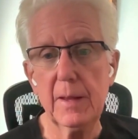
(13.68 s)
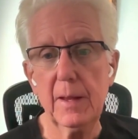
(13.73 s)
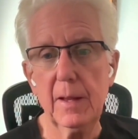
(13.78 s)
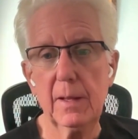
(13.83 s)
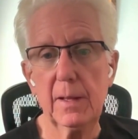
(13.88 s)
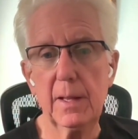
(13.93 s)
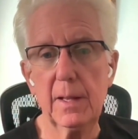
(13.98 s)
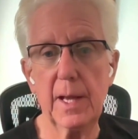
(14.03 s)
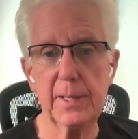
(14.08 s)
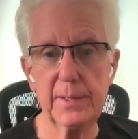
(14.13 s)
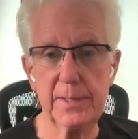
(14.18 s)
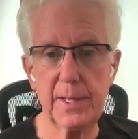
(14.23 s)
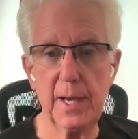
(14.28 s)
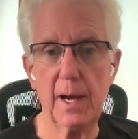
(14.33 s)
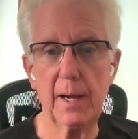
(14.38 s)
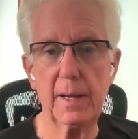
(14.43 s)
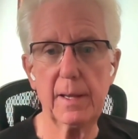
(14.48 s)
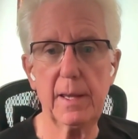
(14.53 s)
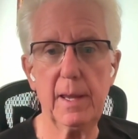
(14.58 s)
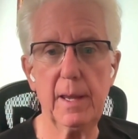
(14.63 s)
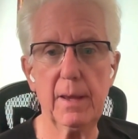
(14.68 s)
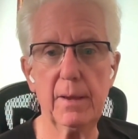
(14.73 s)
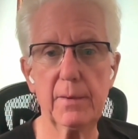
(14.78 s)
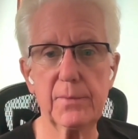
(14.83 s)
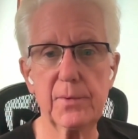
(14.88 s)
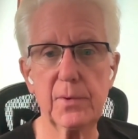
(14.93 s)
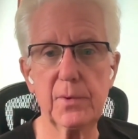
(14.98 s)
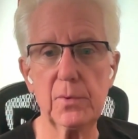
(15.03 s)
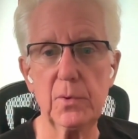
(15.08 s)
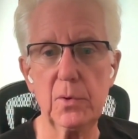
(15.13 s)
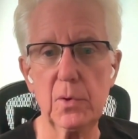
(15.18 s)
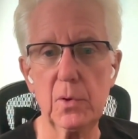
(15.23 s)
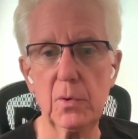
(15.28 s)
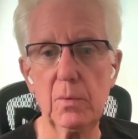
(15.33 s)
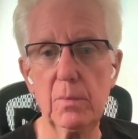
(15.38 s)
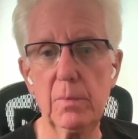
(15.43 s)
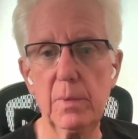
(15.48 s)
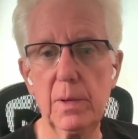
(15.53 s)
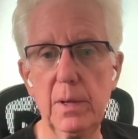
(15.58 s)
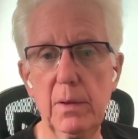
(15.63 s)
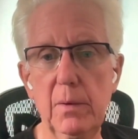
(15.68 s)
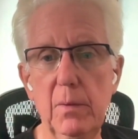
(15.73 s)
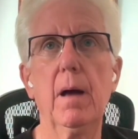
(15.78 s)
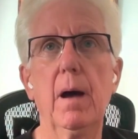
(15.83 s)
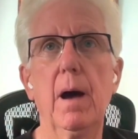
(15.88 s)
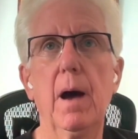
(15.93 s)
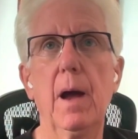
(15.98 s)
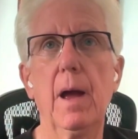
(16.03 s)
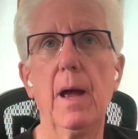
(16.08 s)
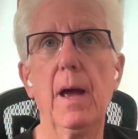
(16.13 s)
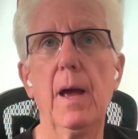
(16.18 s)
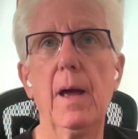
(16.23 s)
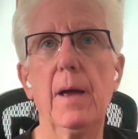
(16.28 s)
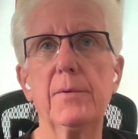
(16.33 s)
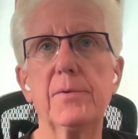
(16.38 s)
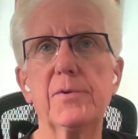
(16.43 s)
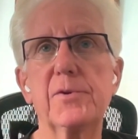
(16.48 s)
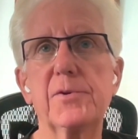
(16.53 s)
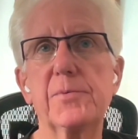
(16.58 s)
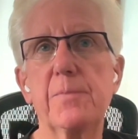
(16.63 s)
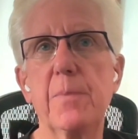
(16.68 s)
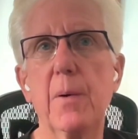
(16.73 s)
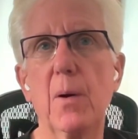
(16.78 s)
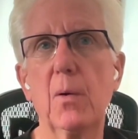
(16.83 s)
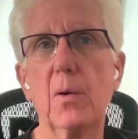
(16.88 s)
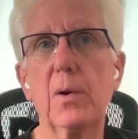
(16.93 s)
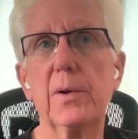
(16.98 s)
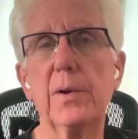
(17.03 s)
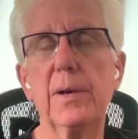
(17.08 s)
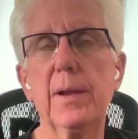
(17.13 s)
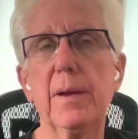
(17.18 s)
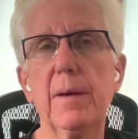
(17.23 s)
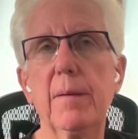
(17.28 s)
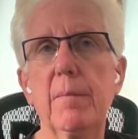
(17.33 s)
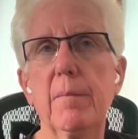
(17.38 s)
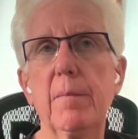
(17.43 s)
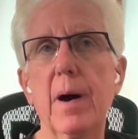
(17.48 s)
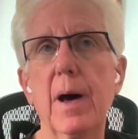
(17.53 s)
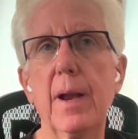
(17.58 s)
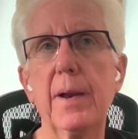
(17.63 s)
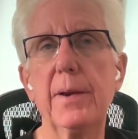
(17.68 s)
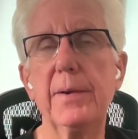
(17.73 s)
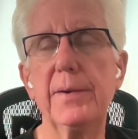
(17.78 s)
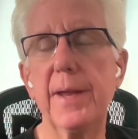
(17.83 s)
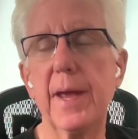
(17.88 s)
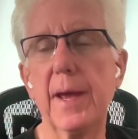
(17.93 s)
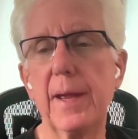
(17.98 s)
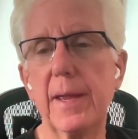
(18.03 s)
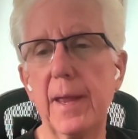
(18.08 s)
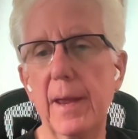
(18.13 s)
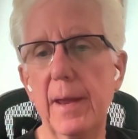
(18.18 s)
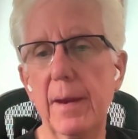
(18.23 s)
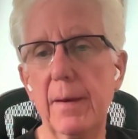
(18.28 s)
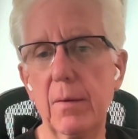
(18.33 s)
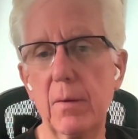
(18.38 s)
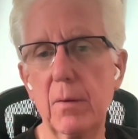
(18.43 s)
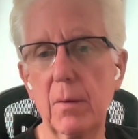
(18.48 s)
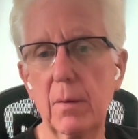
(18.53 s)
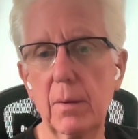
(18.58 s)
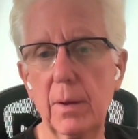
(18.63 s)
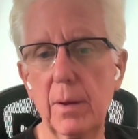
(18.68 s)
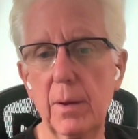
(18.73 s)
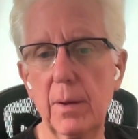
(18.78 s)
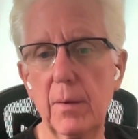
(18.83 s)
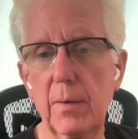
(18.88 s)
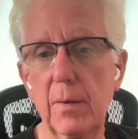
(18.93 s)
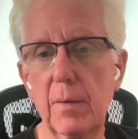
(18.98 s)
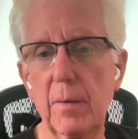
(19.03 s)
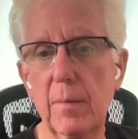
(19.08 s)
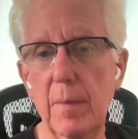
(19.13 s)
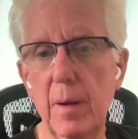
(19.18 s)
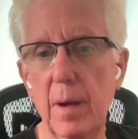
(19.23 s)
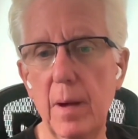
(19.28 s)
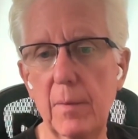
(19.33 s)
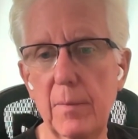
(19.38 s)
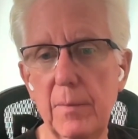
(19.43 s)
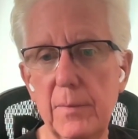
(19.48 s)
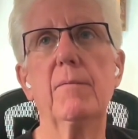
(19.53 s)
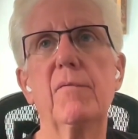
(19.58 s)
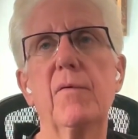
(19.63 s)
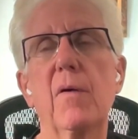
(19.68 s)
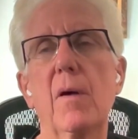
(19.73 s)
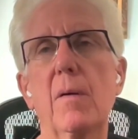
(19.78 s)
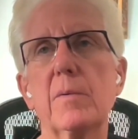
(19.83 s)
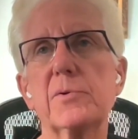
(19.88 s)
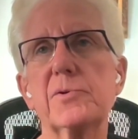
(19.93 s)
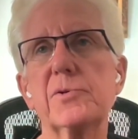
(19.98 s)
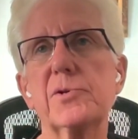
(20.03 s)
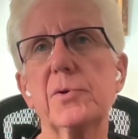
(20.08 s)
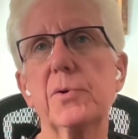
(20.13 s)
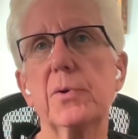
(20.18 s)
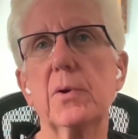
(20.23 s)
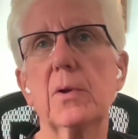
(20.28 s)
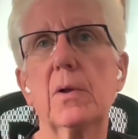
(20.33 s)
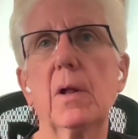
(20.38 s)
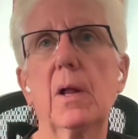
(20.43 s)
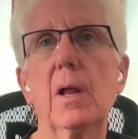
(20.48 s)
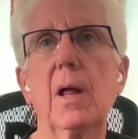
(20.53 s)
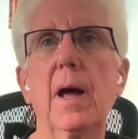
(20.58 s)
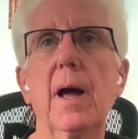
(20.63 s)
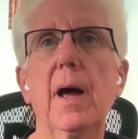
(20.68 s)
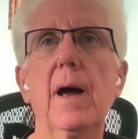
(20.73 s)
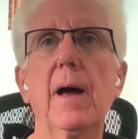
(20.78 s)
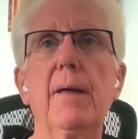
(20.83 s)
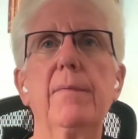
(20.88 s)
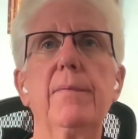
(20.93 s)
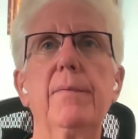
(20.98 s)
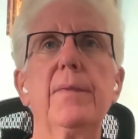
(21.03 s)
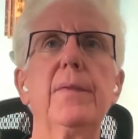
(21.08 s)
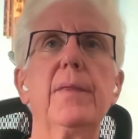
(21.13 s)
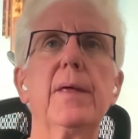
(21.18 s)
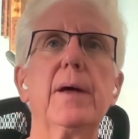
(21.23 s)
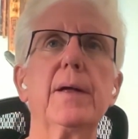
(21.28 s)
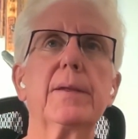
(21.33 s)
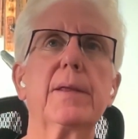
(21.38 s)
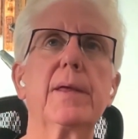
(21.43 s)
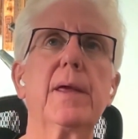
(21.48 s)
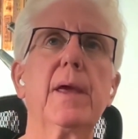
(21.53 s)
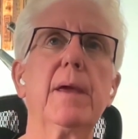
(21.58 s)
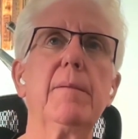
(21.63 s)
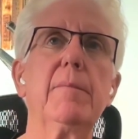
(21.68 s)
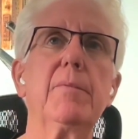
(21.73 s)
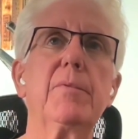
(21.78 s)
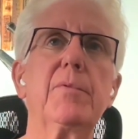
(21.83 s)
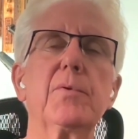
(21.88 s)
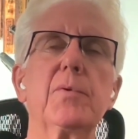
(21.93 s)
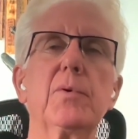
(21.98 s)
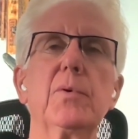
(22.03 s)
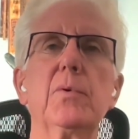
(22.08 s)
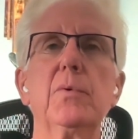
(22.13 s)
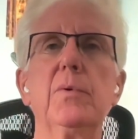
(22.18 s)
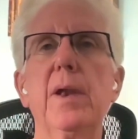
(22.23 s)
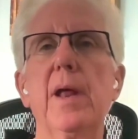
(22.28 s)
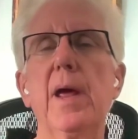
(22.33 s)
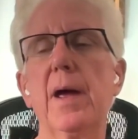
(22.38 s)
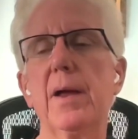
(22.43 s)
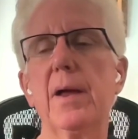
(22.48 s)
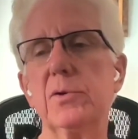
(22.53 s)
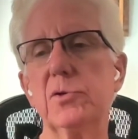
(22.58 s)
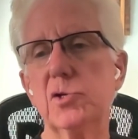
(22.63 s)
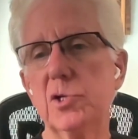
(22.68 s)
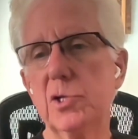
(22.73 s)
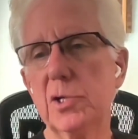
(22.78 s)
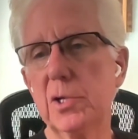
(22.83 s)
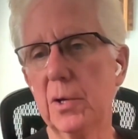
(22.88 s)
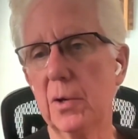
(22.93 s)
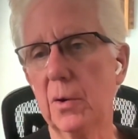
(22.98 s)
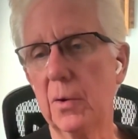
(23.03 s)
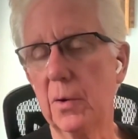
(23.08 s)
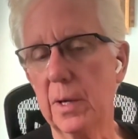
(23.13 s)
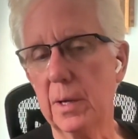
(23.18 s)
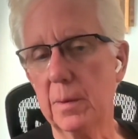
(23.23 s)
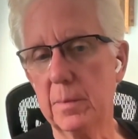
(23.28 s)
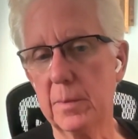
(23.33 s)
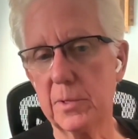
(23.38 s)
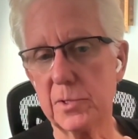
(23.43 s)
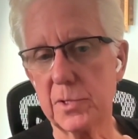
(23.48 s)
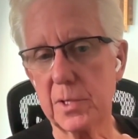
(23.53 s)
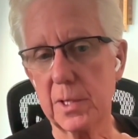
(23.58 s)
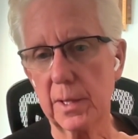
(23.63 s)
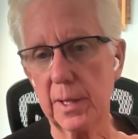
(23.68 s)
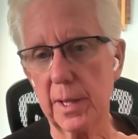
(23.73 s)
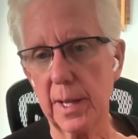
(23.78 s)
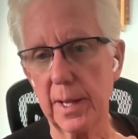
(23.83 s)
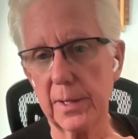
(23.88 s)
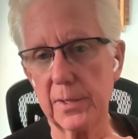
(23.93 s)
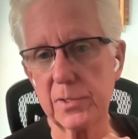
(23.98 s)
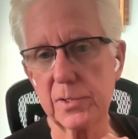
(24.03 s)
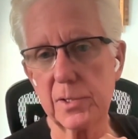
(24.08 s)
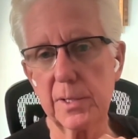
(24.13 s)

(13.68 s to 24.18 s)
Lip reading: Like Doc Antle knew me. I had spoken to him about a decade earlier about pharmaceutical ad that came through NatGeo image collector.